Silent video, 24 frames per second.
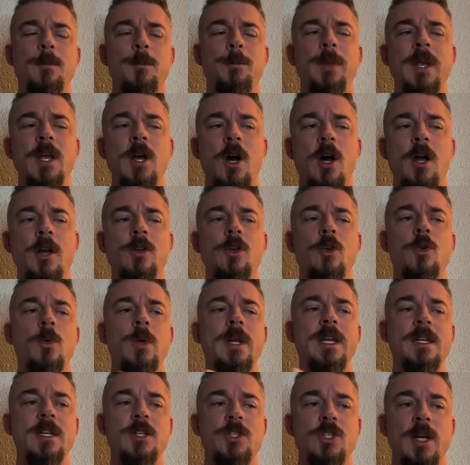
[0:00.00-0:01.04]
beyond who
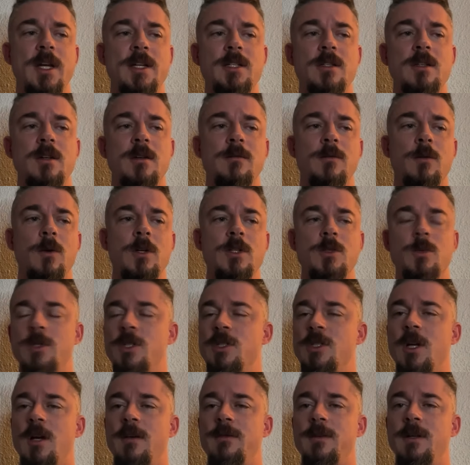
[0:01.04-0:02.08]
initiates the divorce, which
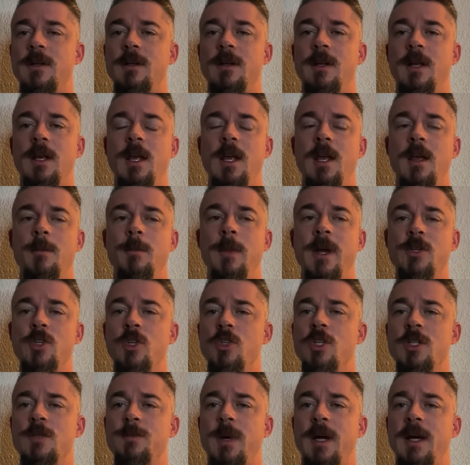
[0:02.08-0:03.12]
is often measured
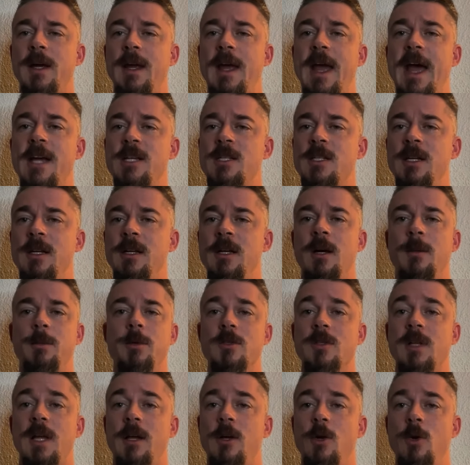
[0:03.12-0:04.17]
just by asking
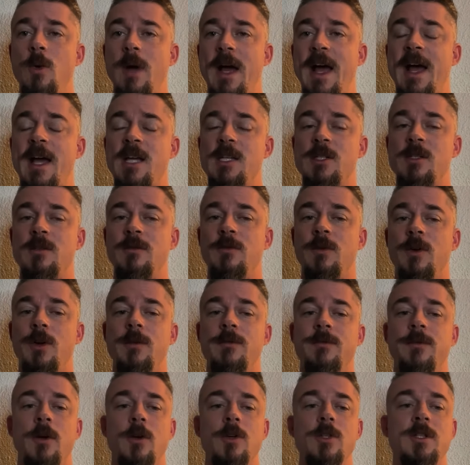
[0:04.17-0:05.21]
couples like who asked for it
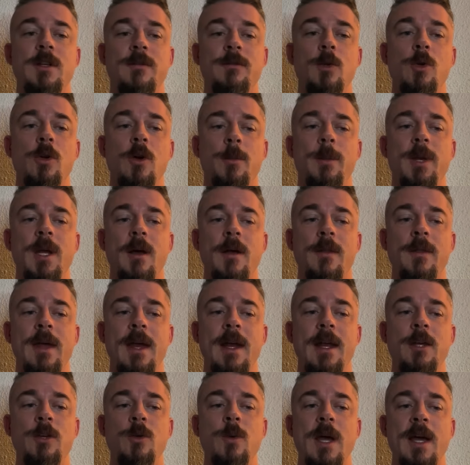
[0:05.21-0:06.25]
first, if you go beyond
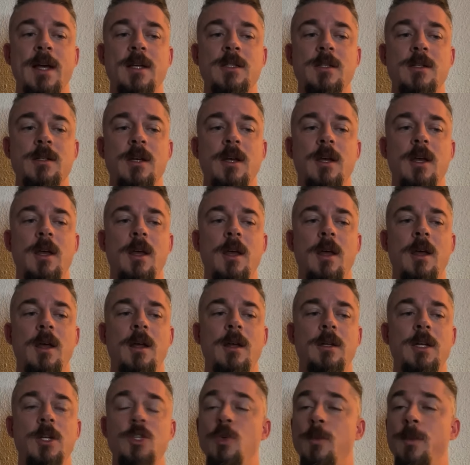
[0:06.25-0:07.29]
that and you ask,
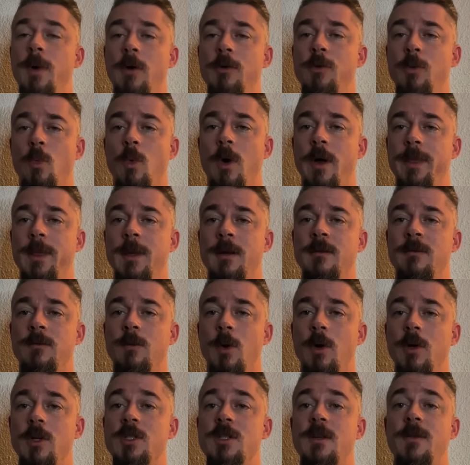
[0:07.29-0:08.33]
did you both want the
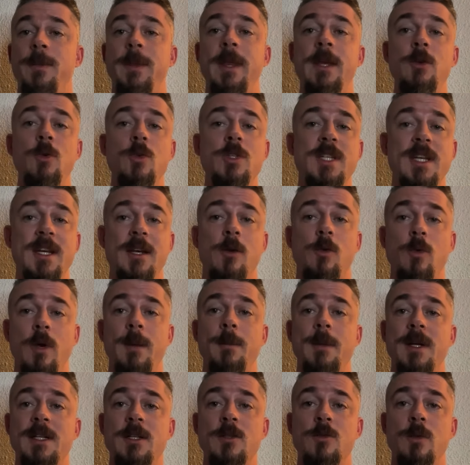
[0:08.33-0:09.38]
divorce? Then you see
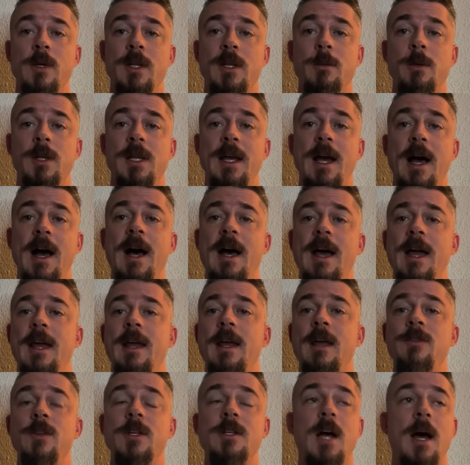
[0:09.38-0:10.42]
agreement is really, really high.
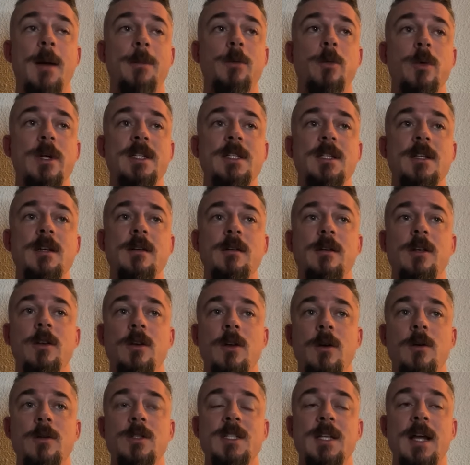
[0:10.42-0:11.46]
And the top reason, you
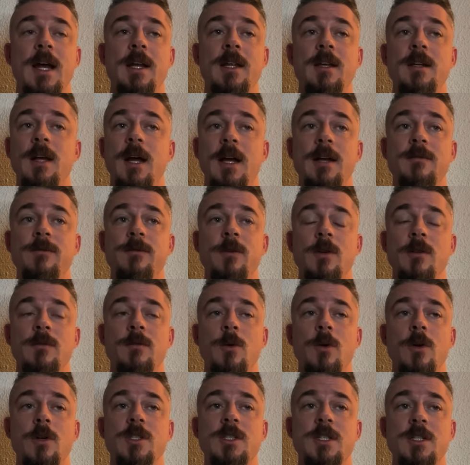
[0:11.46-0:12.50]
know, cited kind of for
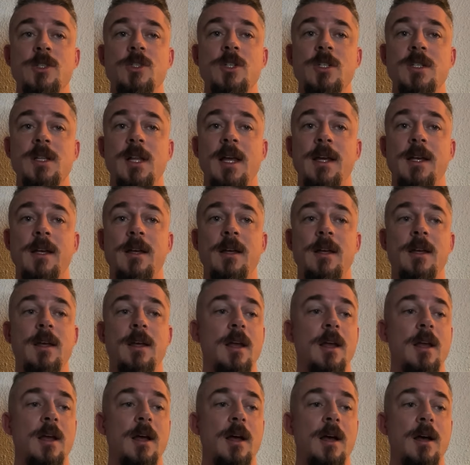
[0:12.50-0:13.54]
divorce is just like,
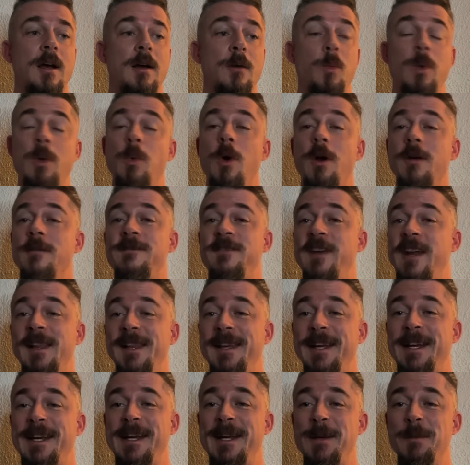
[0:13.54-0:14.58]
we weren't
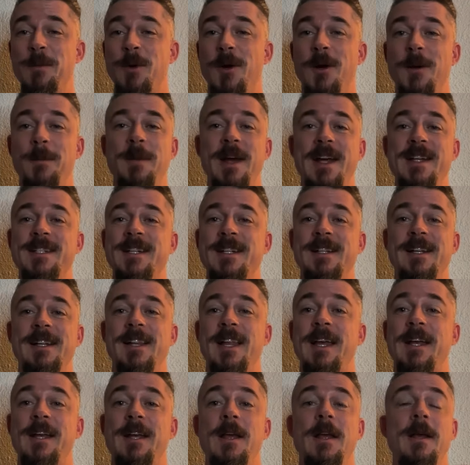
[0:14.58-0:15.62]
feeling it anymore, basically.
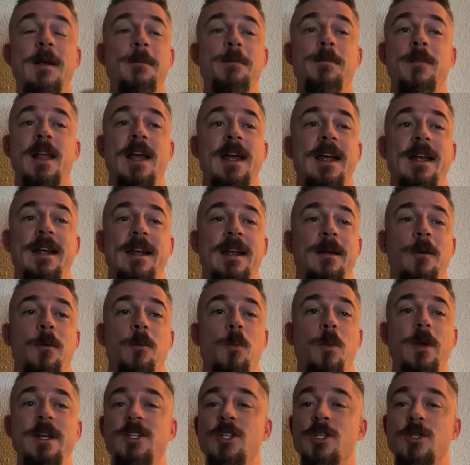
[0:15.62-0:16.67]
Like
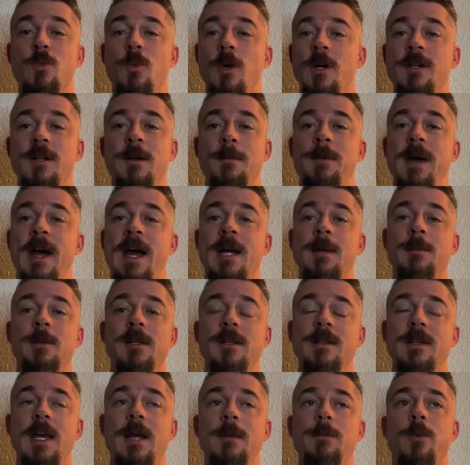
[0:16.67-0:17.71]
we just weren't compatible
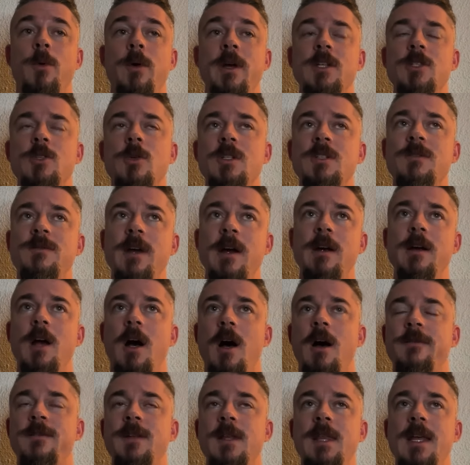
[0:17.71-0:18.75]
at that point. So it's very
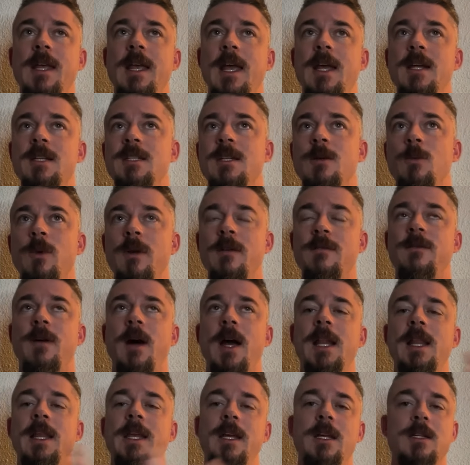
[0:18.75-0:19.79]
often the case that when it
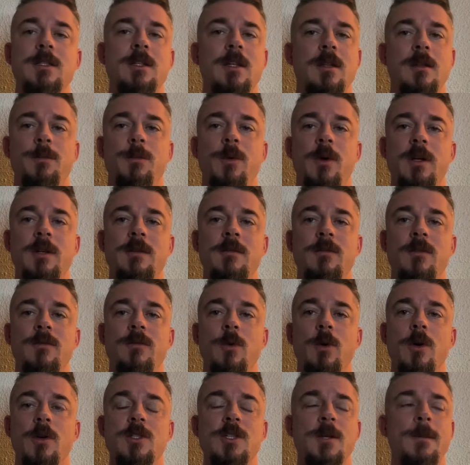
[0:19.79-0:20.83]
finally gets to the point of
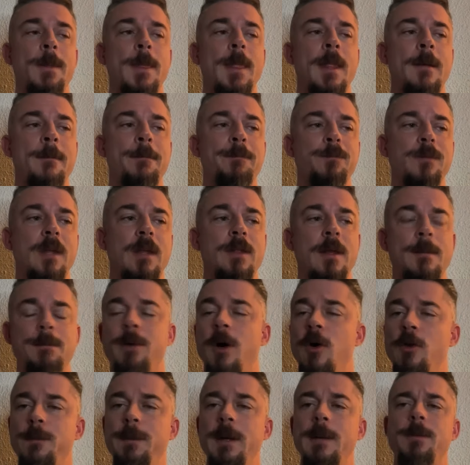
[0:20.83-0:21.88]
divorce, that
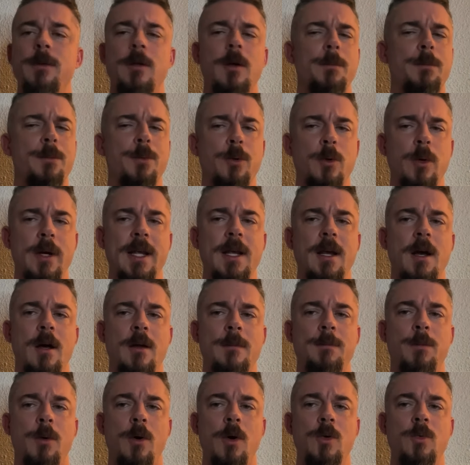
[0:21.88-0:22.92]
both people are pretty
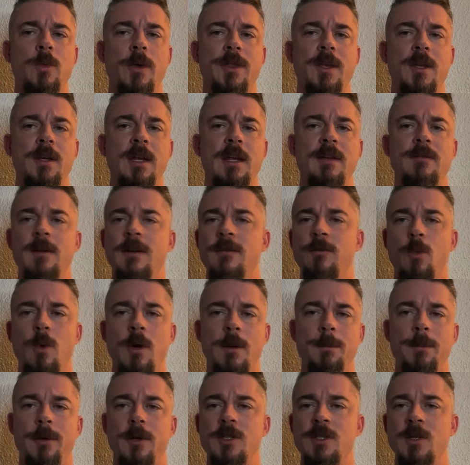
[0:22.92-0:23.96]
on board with it, even if
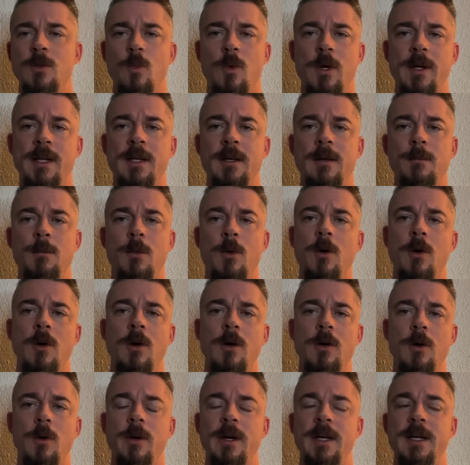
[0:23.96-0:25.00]
one person wanted it
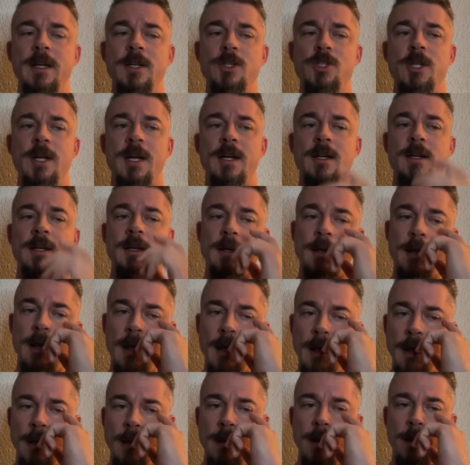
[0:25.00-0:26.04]
more or initiated it.
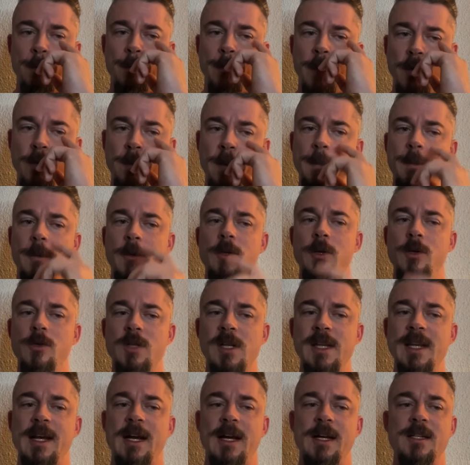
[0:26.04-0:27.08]
Both people
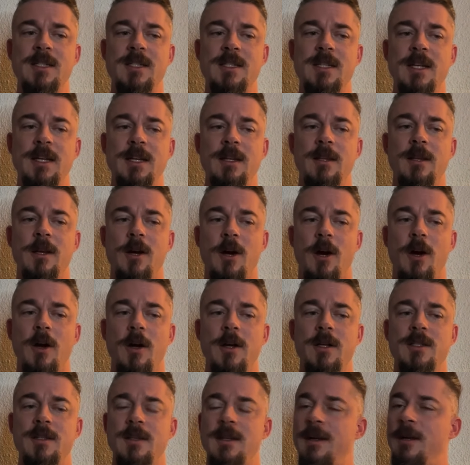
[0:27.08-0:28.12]
usually kind of see the
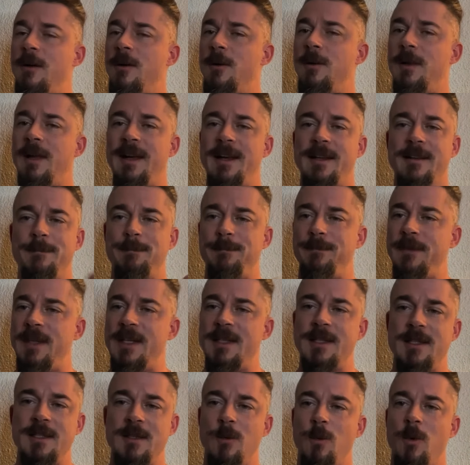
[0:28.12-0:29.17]
cards and they know, like,
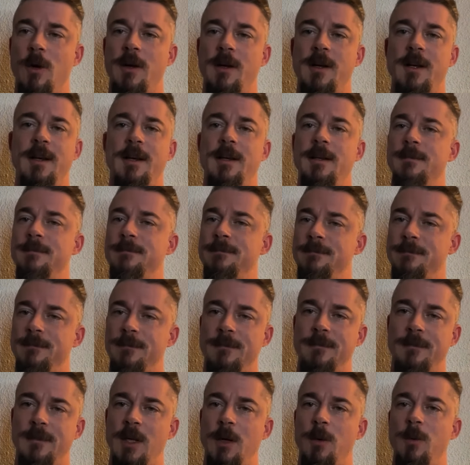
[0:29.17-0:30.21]
this isn't working and
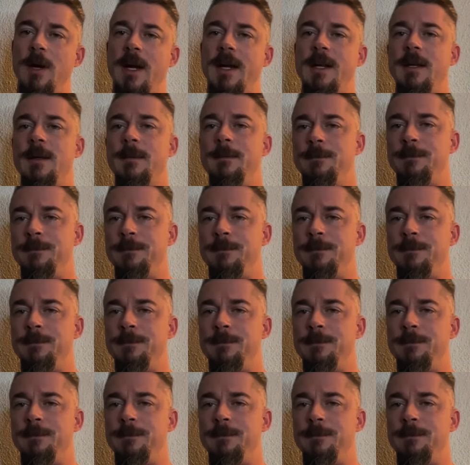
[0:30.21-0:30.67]
they're ready.